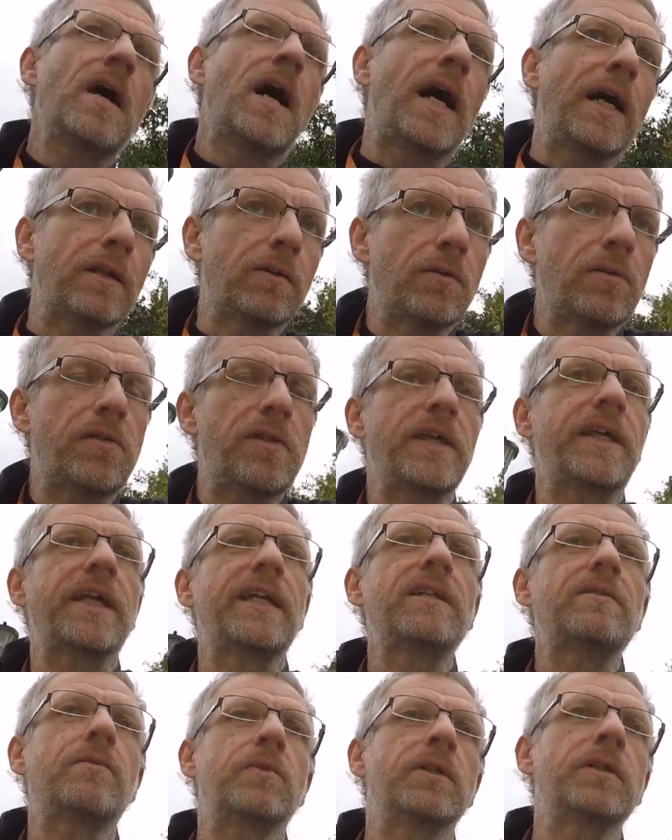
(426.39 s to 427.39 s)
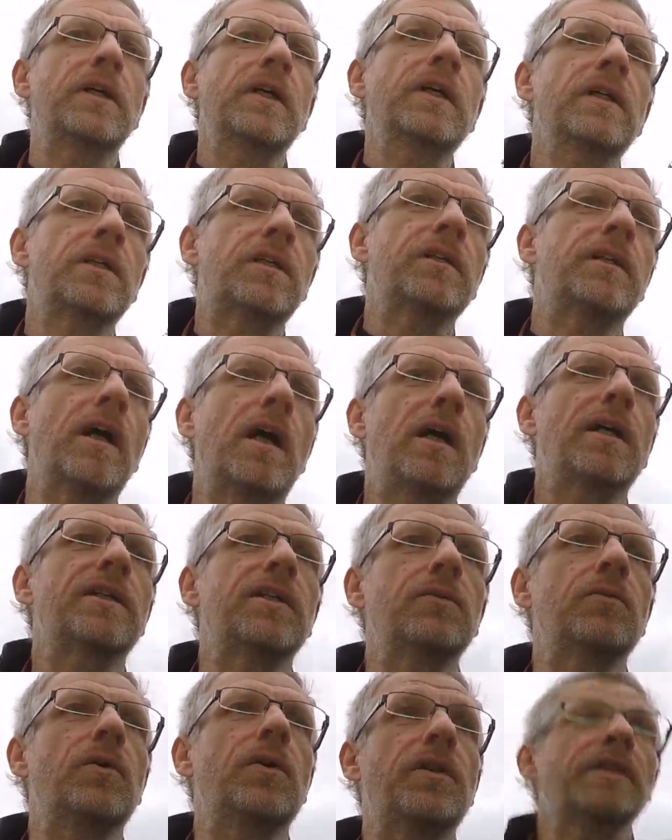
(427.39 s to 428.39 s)
I don't think anyone could
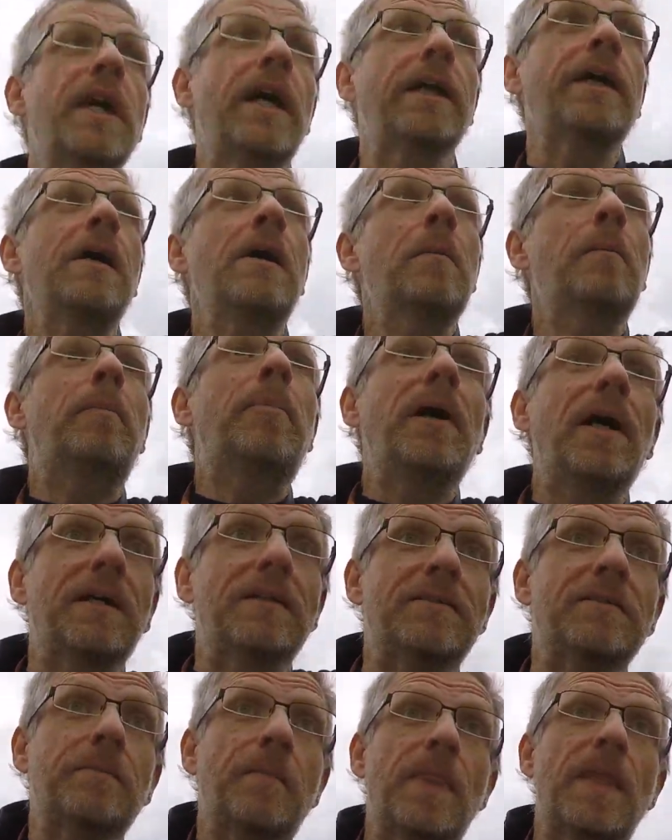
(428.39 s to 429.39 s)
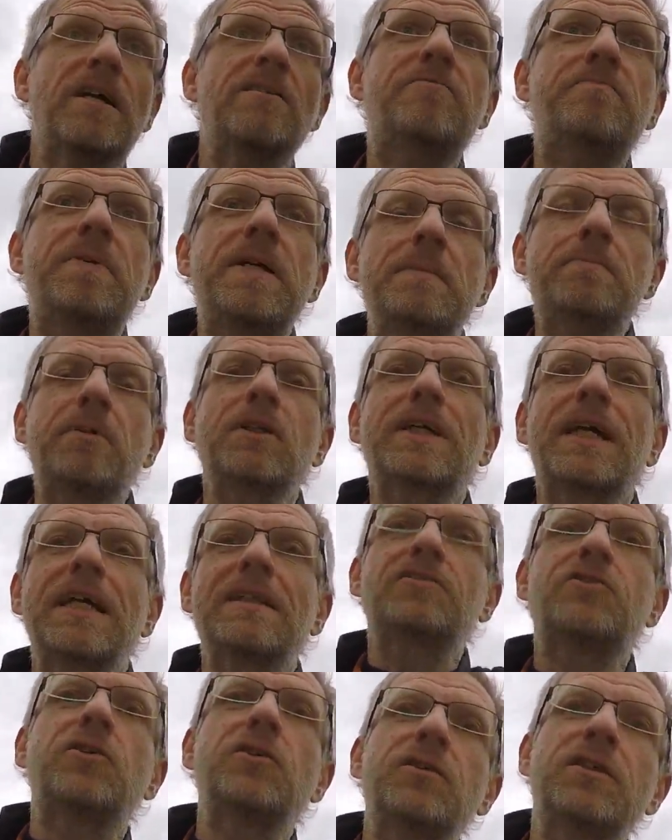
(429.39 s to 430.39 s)
argue with that. But if people
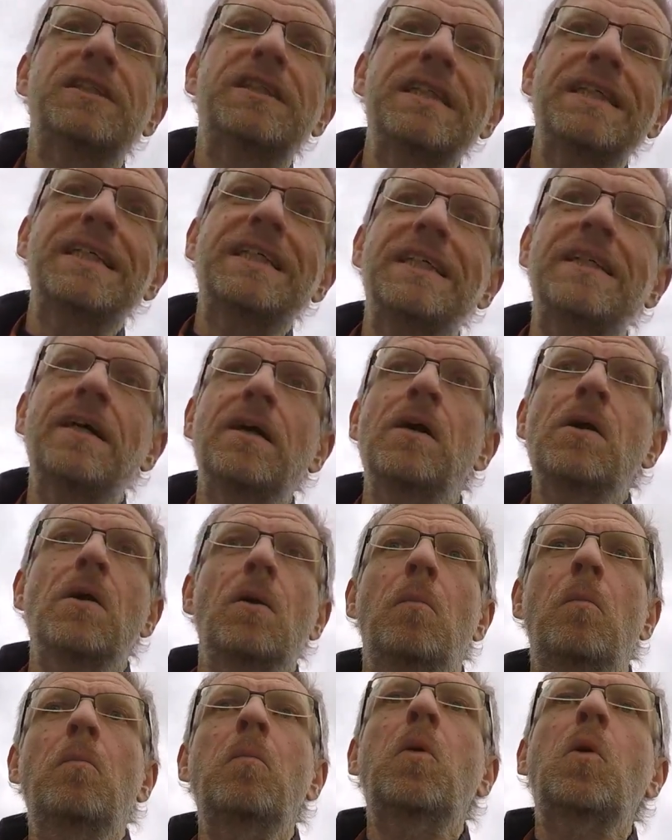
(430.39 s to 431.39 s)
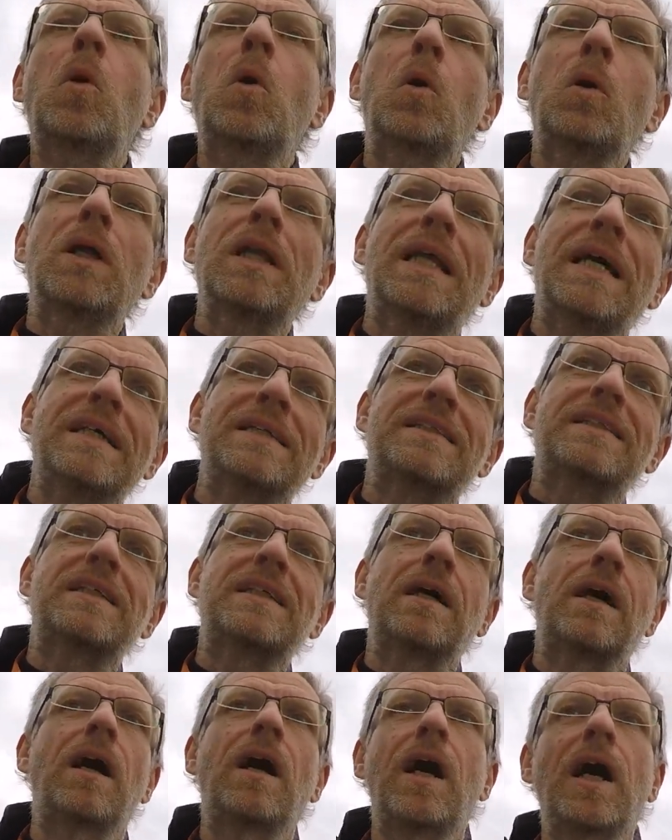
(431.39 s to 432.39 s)
get to see more or
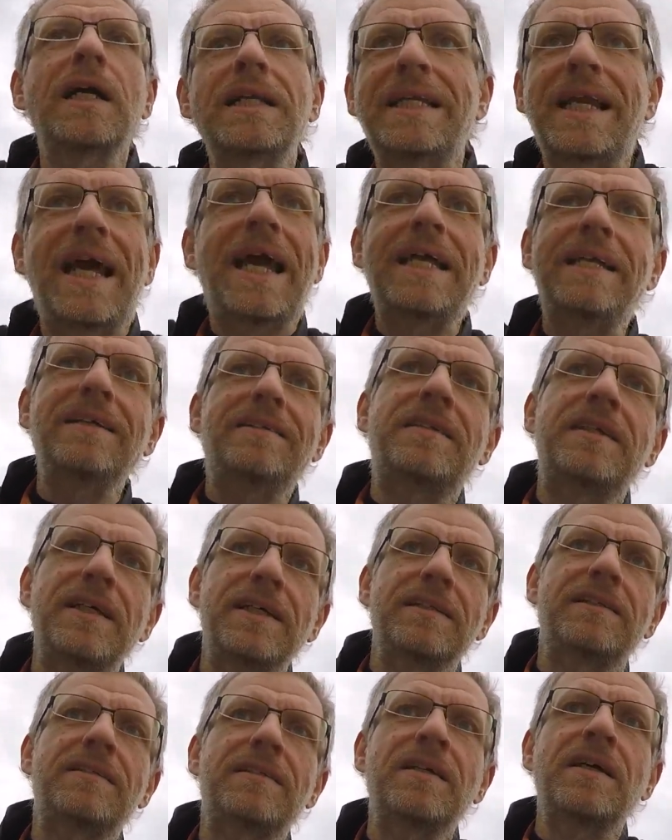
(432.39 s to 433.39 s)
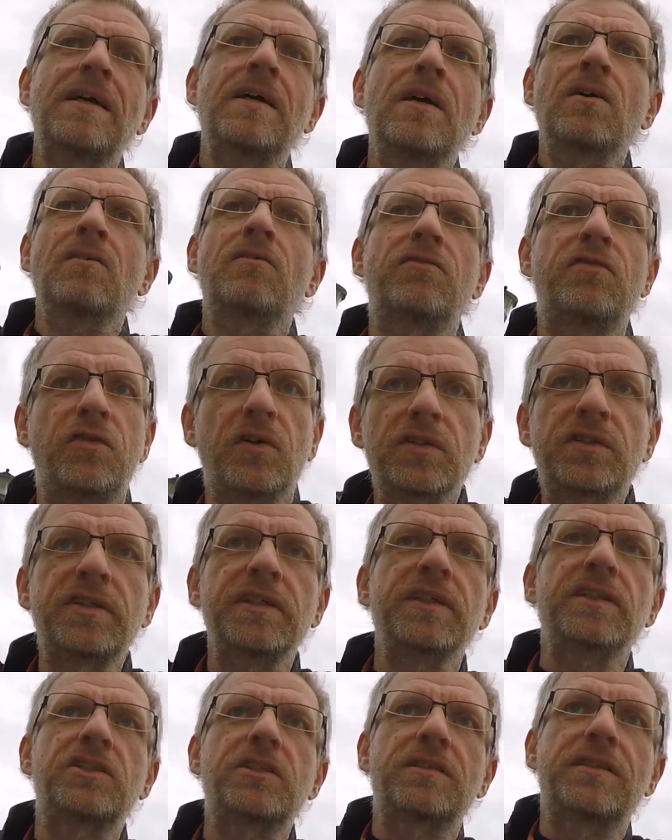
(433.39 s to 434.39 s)
less unedited
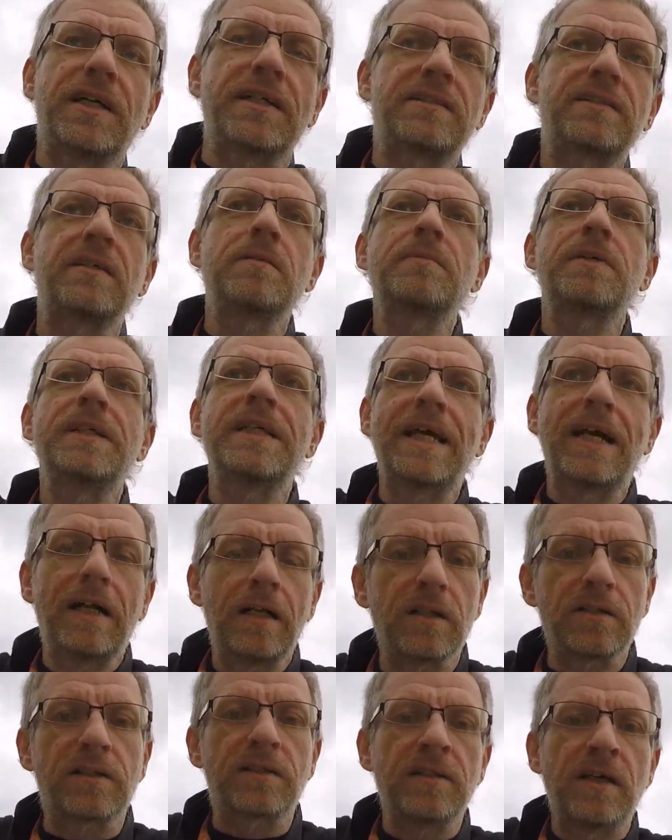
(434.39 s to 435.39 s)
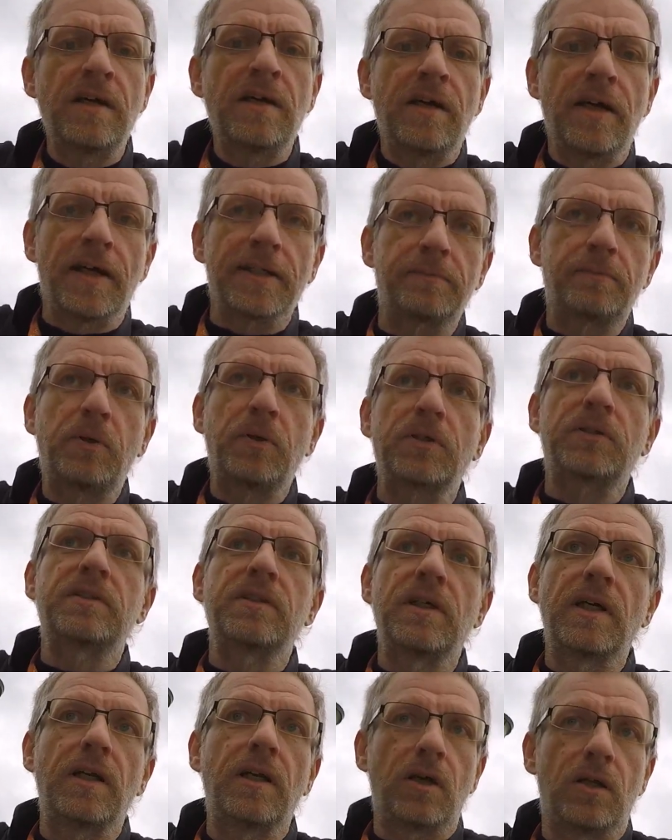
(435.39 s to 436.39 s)
footage that somebody else has
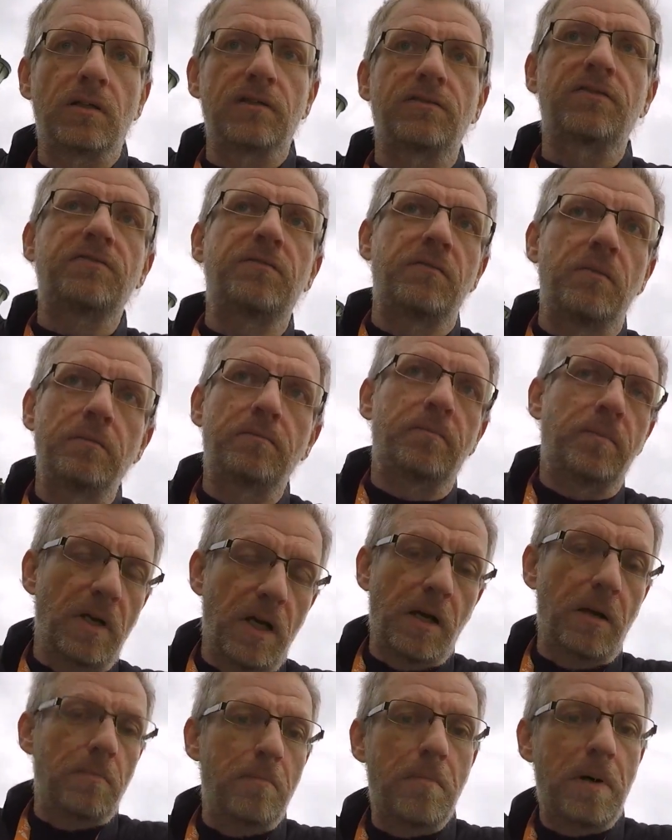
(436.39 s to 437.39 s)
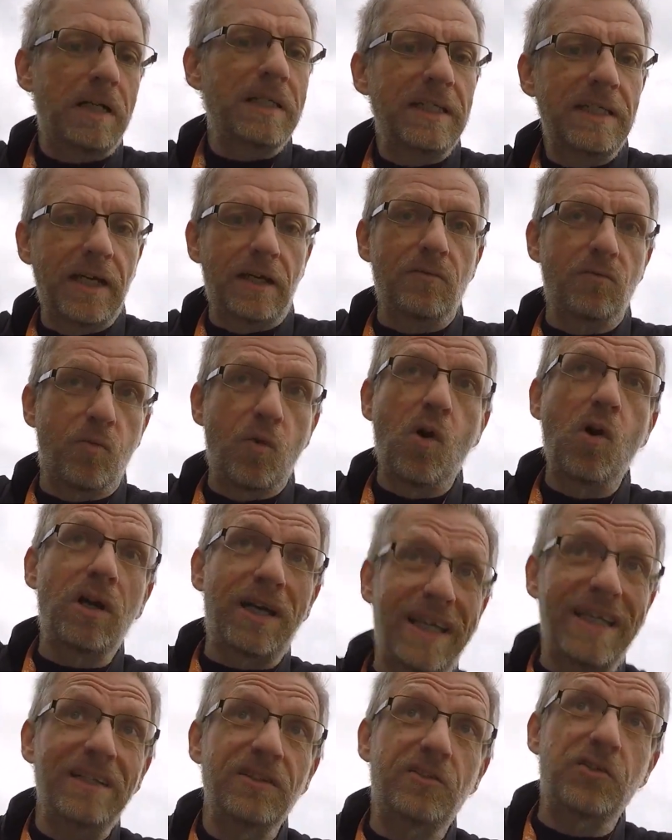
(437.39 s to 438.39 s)
put a lot of money and
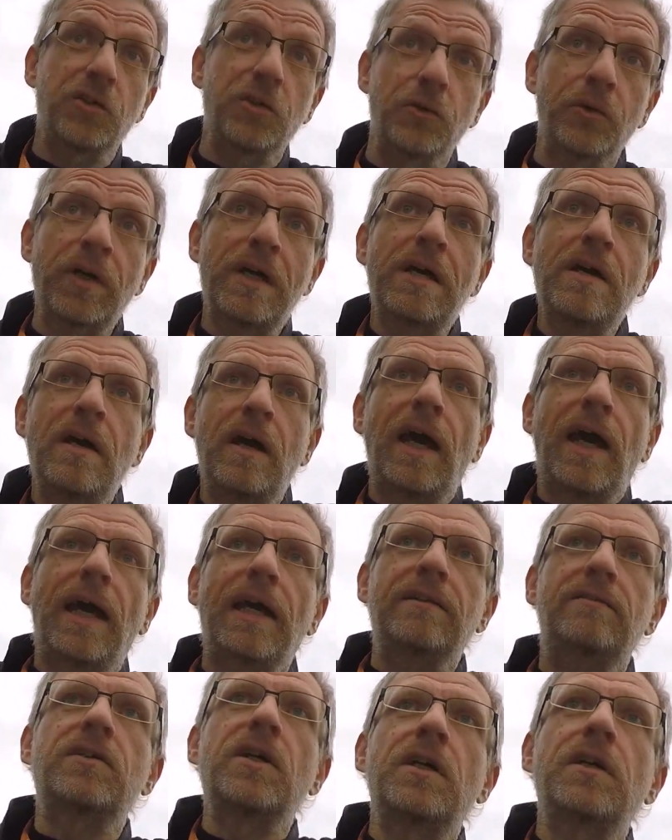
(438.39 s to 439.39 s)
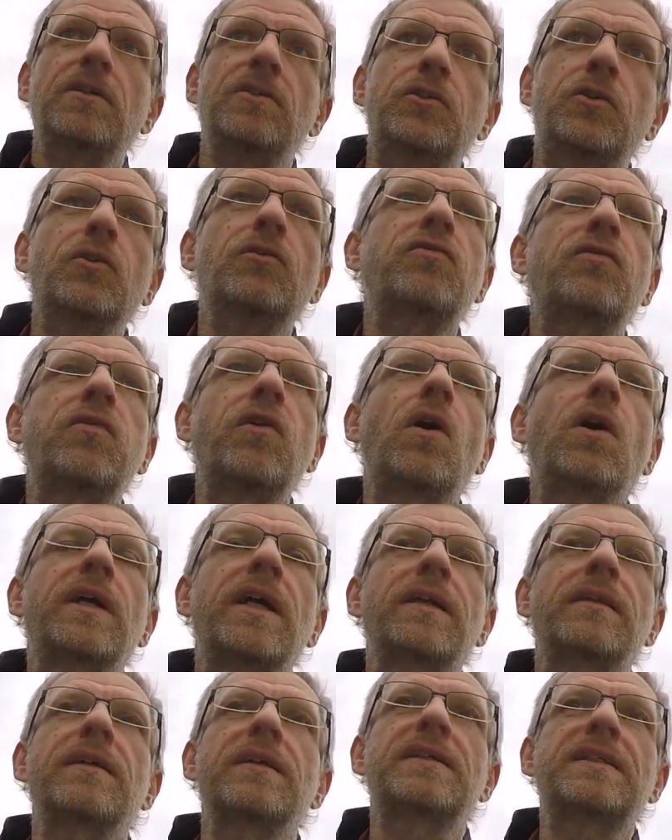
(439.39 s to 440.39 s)
work into, and you're
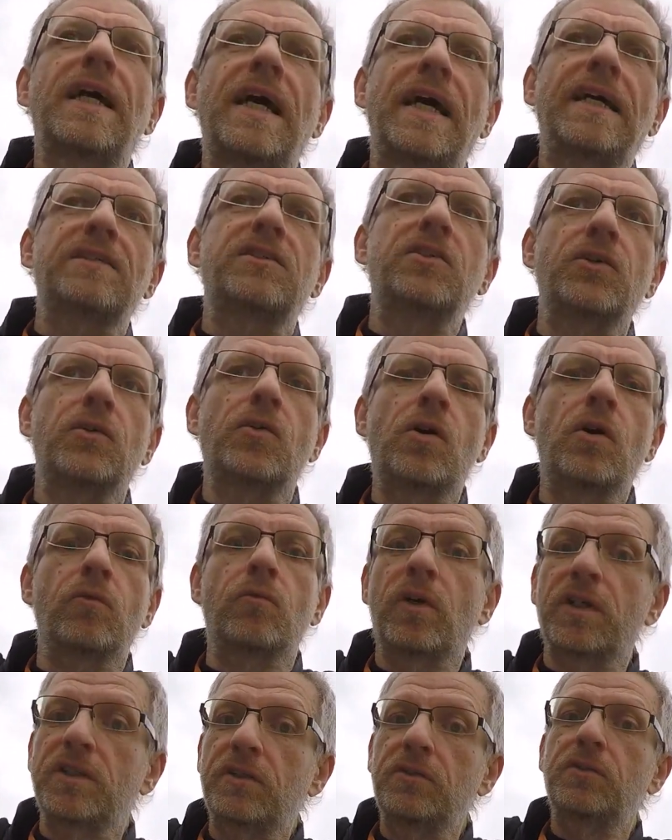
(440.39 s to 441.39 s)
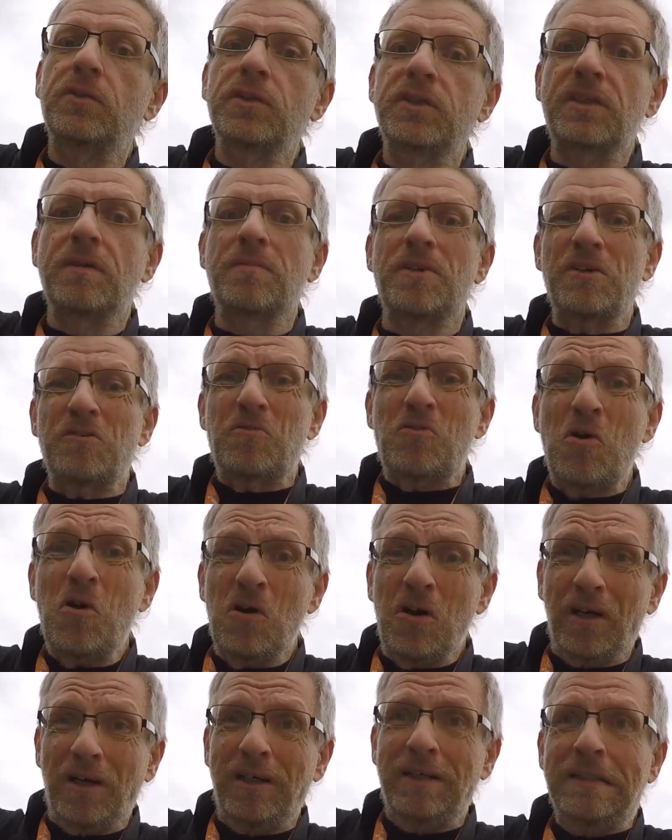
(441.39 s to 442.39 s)
flogging this as your own, well, you're doing something
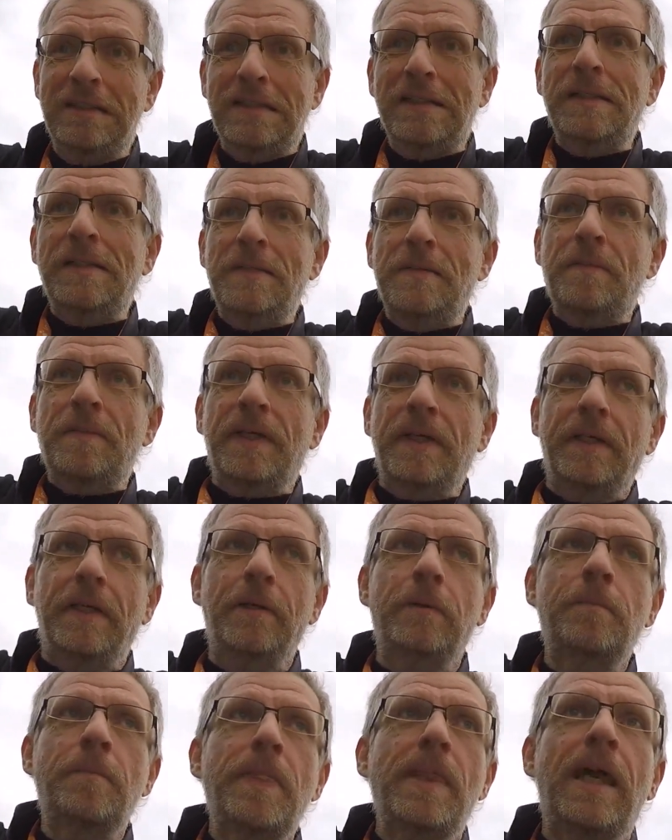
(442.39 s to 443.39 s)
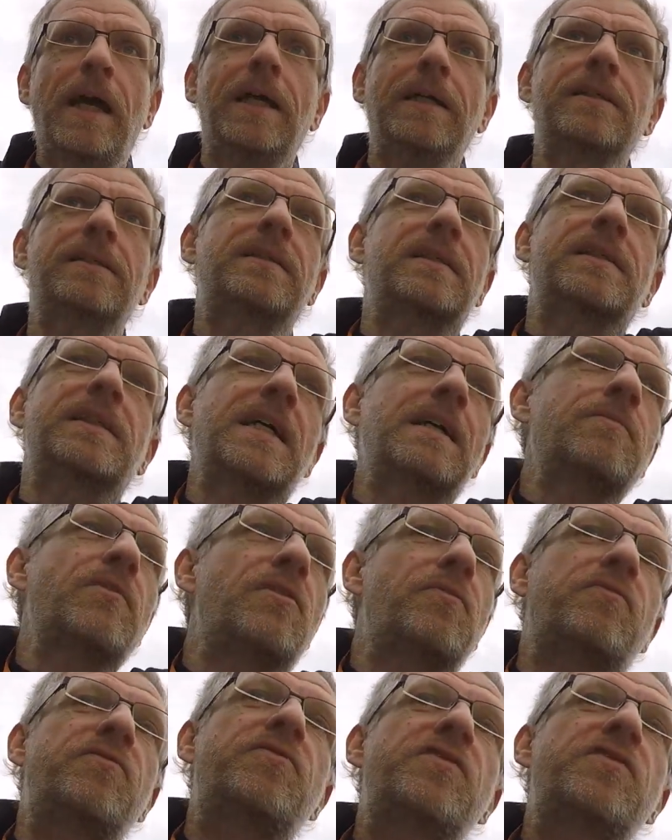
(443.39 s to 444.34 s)
wrong. You know, it's the same with